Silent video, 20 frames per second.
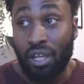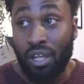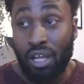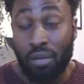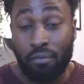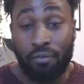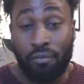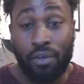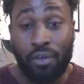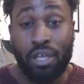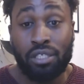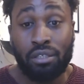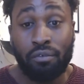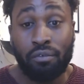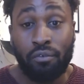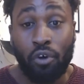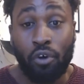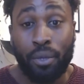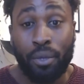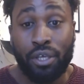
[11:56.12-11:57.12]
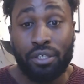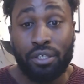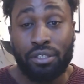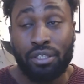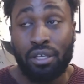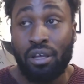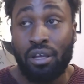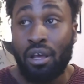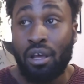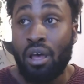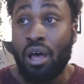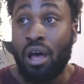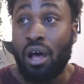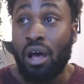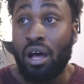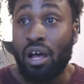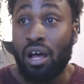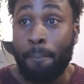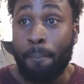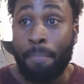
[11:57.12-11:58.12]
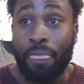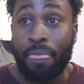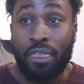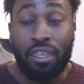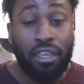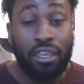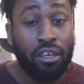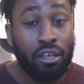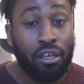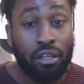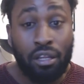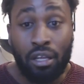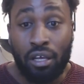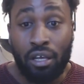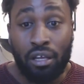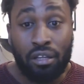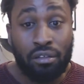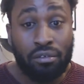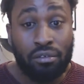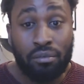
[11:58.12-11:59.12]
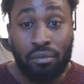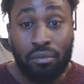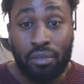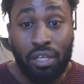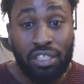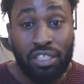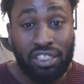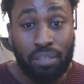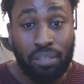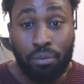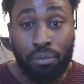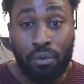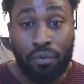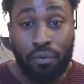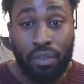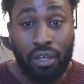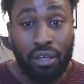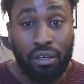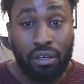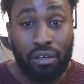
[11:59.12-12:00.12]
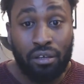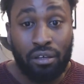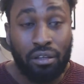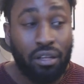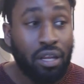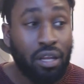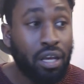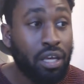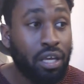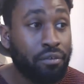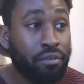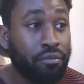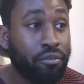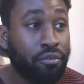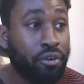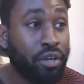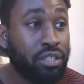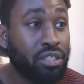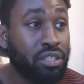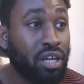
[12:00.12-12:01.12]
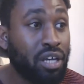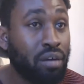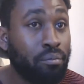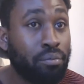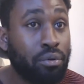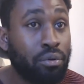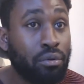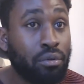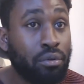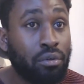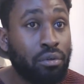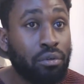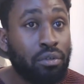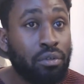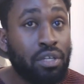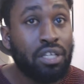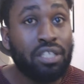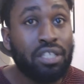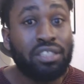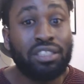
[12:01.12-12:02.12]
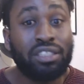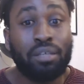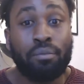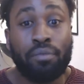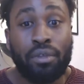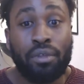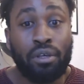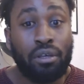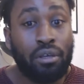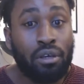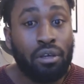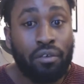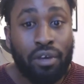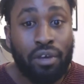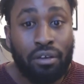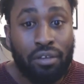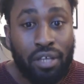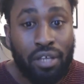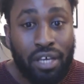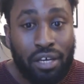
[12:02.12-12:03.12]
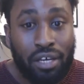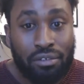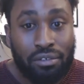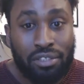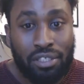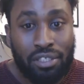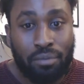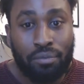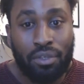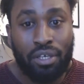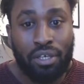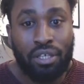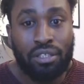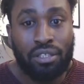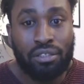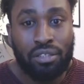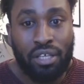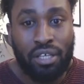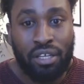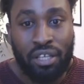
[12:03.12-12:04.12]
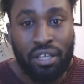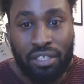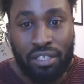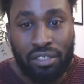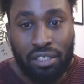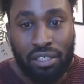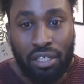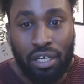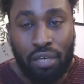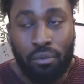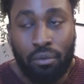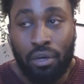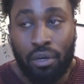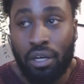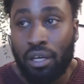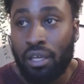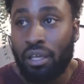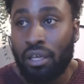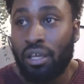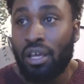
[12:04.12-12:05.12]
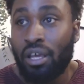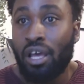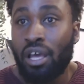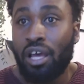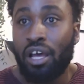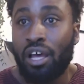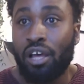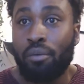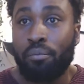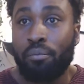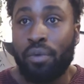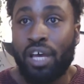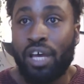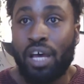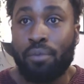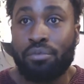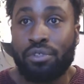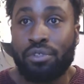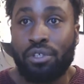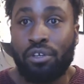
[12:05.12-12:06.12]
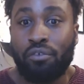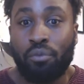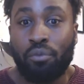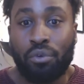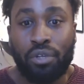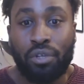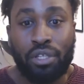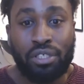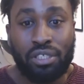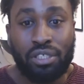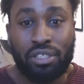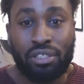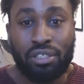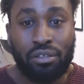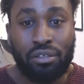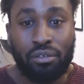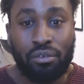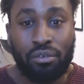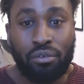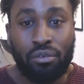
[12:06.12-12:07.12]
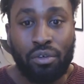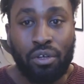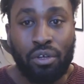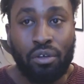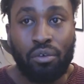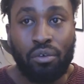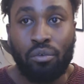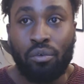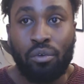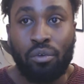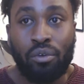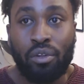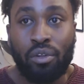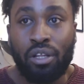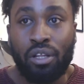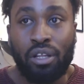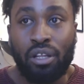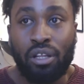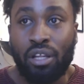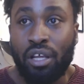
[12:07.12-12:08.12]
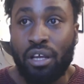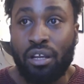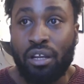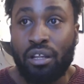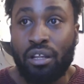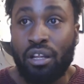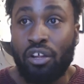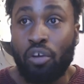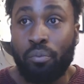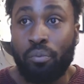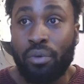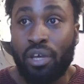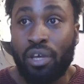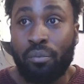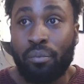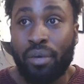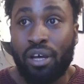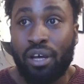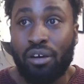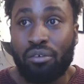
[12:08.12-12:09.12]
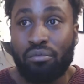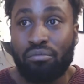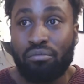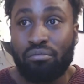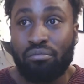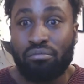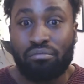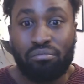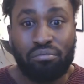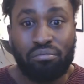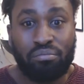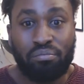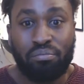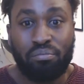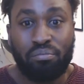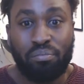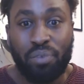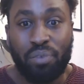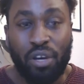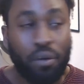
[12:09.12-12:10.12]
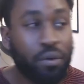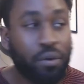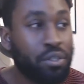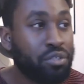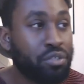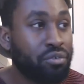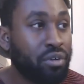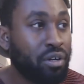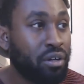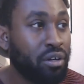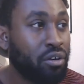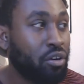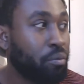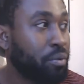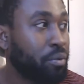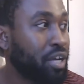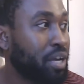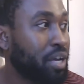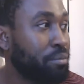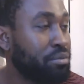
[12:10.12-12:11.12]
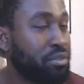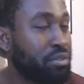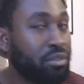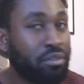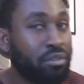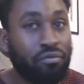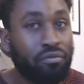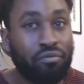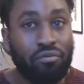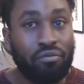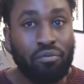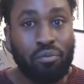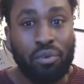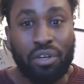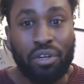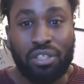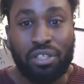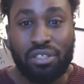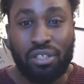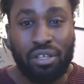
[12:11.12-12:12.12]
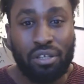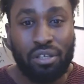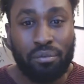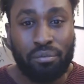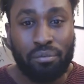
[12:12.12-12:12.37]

First and foremost, you can learn a simple thing like, for example, something around the house, something in DIY, and perhaps you've wanted just to learn a little bit about poetry, or perhaps you've wanted to